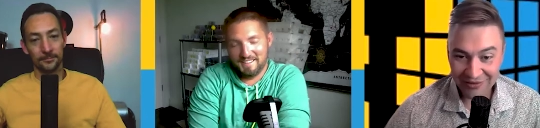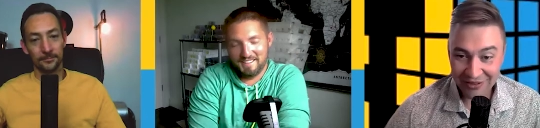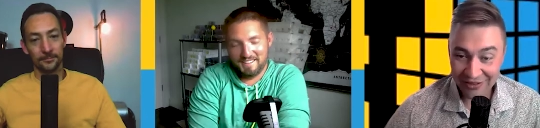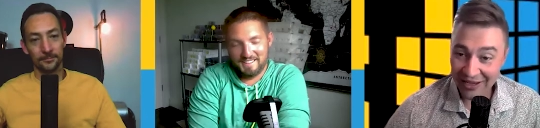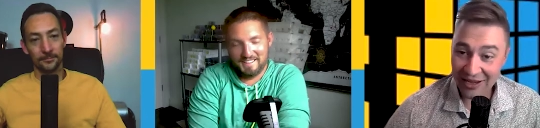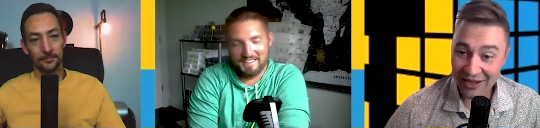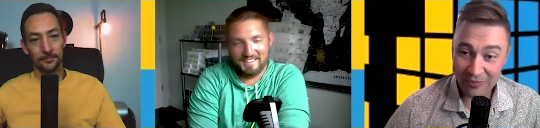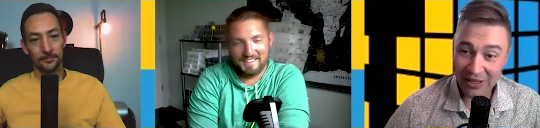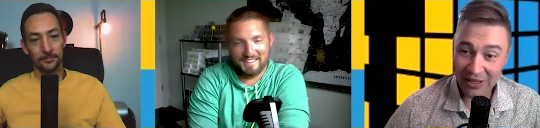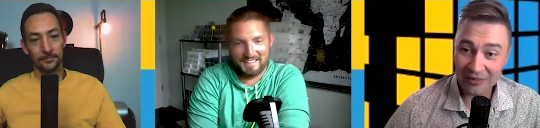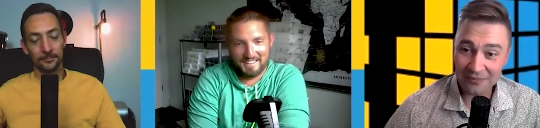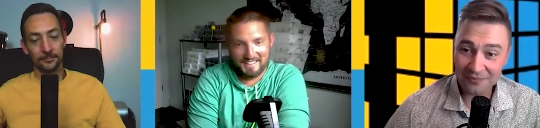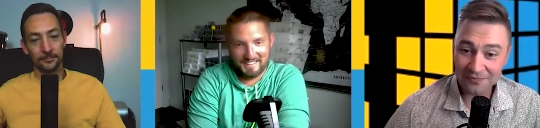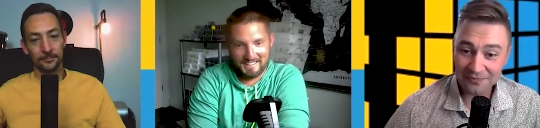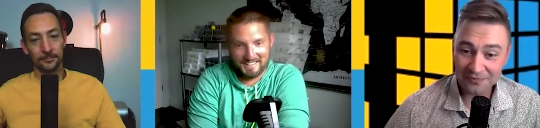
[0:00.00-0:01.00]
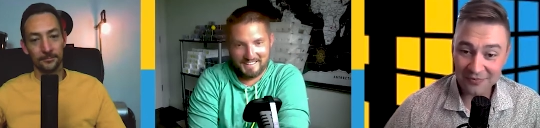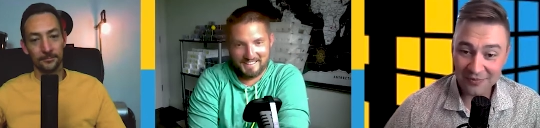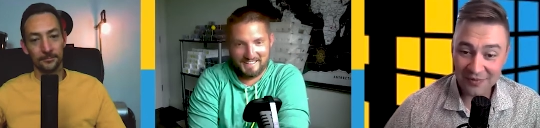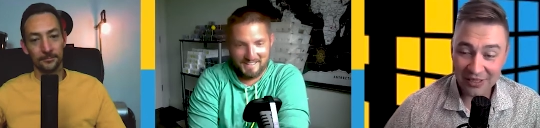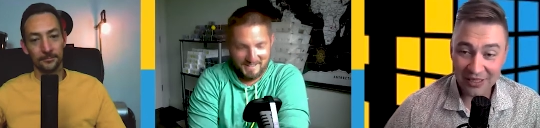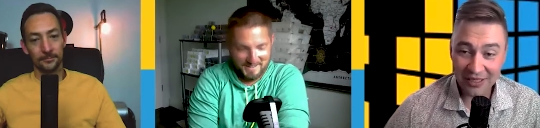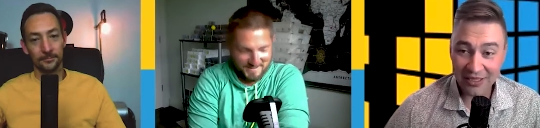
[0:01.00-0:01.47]
Speaker 1: You got to pay them.
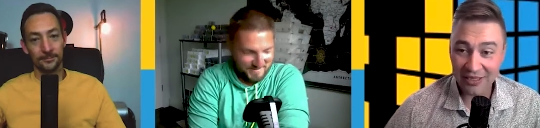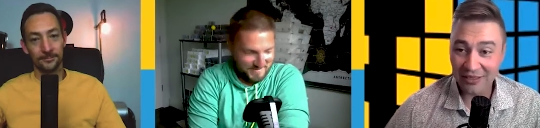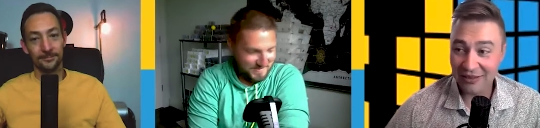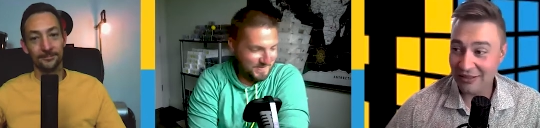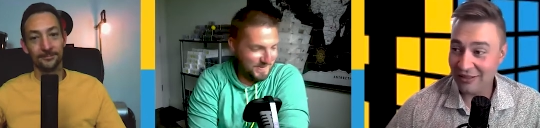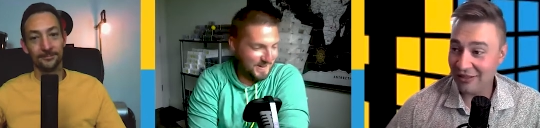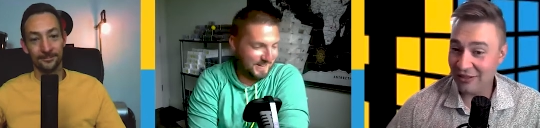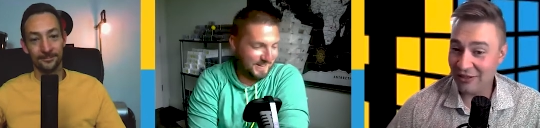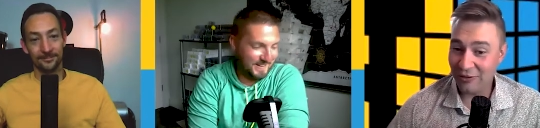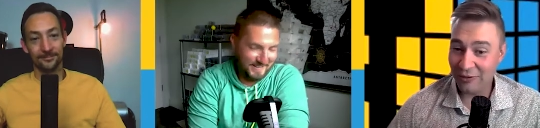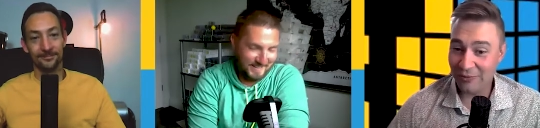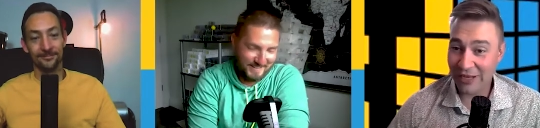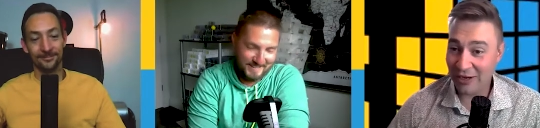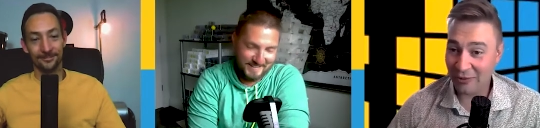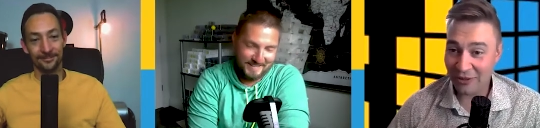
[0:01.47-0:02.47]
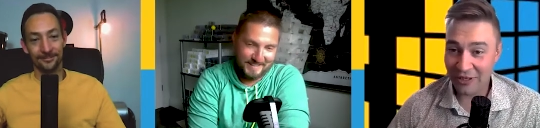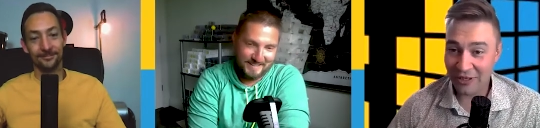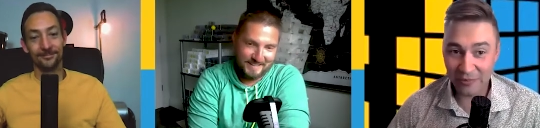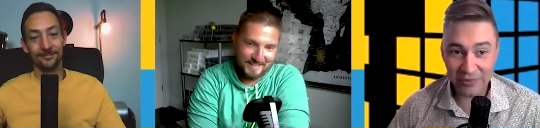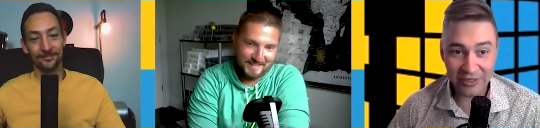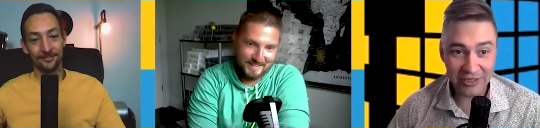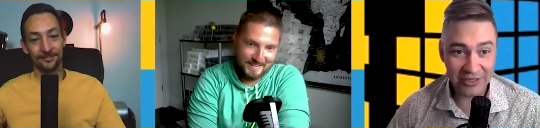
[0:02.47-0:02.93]
And, you know, the power
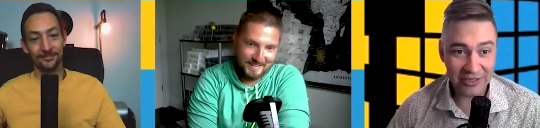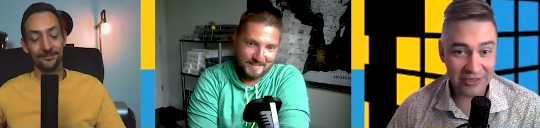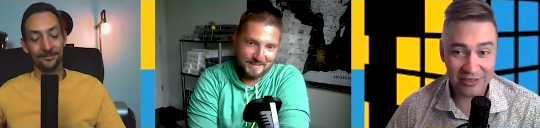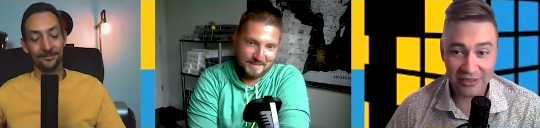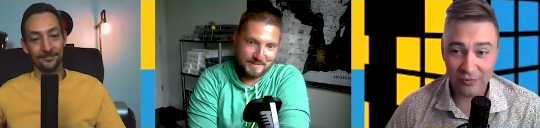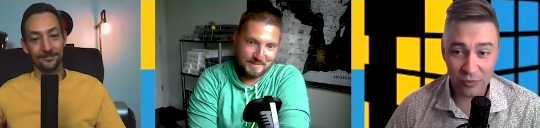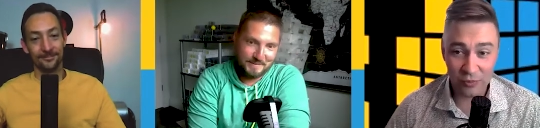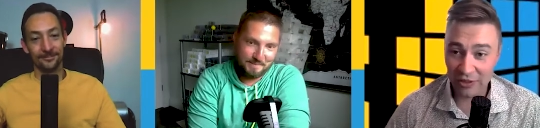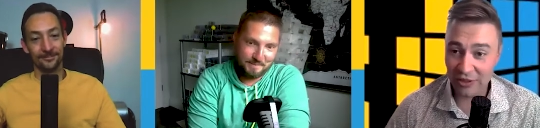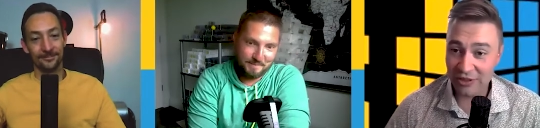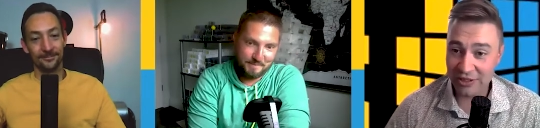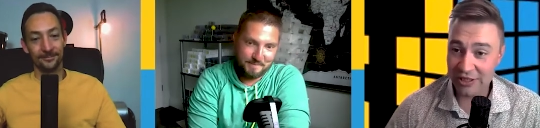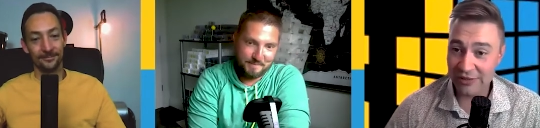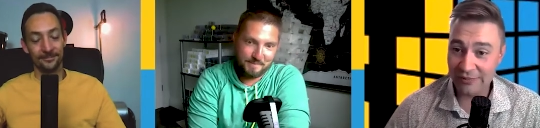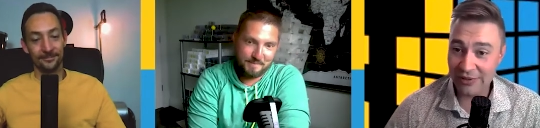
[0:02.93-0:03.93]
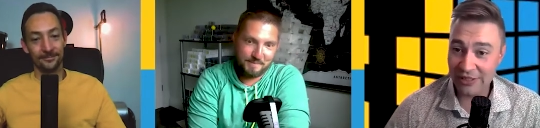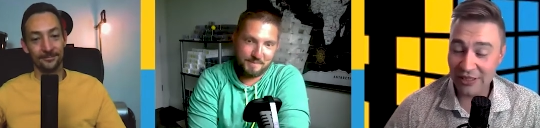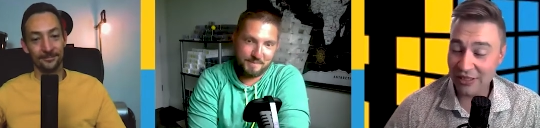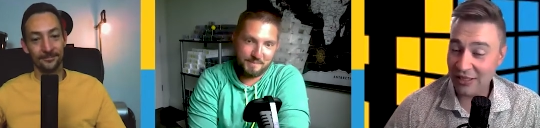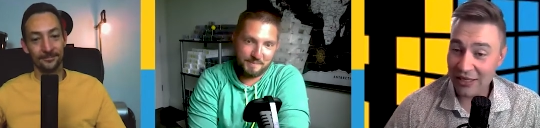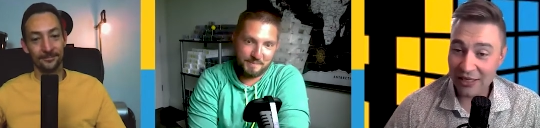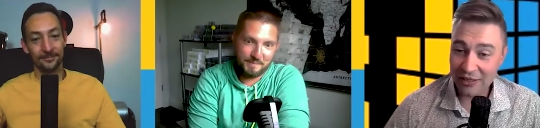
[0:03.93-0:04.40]
companies and the mortgage
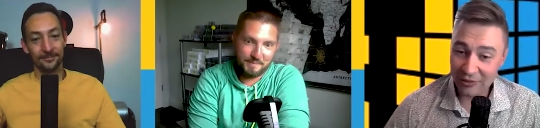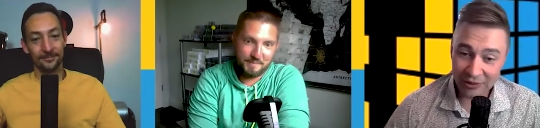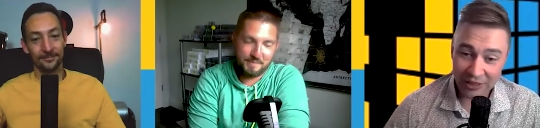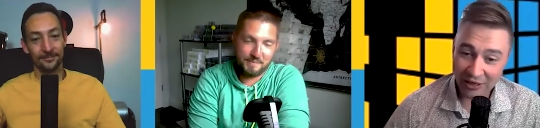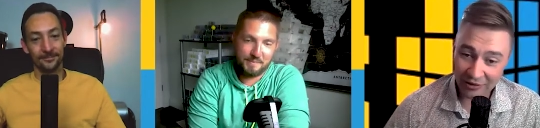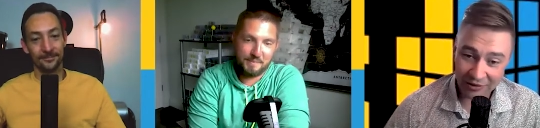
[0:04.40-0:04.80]
company, they don't care